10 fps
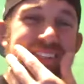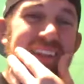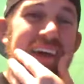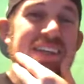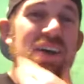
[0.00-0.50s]
your
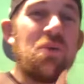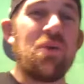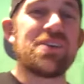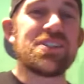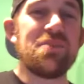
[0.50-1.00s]
legs.
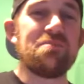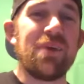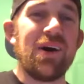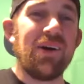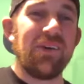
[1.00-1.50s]
Where's the
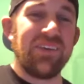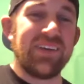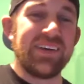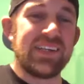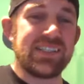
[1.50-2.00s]
bow?
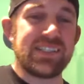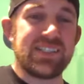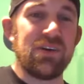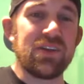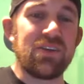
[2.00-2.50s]
Is it
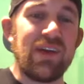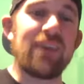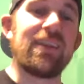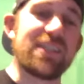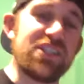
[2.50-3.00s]
still on the
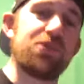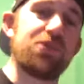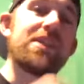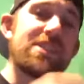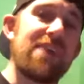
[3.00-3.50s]
ground? Like, did you at
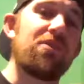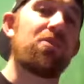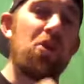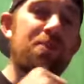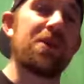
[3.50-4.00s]
least have a
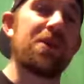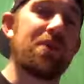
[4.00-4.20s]
rope that you were